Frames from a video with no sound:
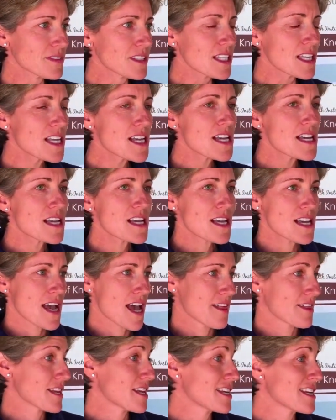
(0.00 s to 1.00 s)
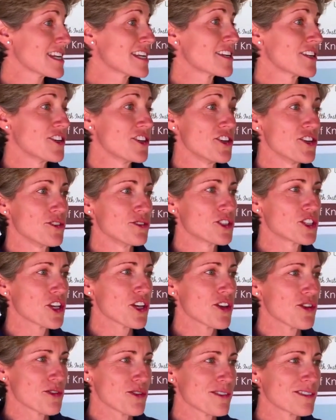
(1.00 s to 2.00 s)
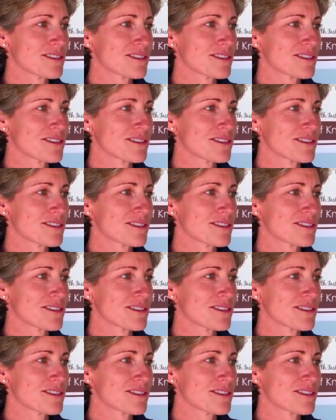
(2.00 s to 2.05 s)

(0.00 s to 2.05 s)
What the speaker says: And he needed to do 2,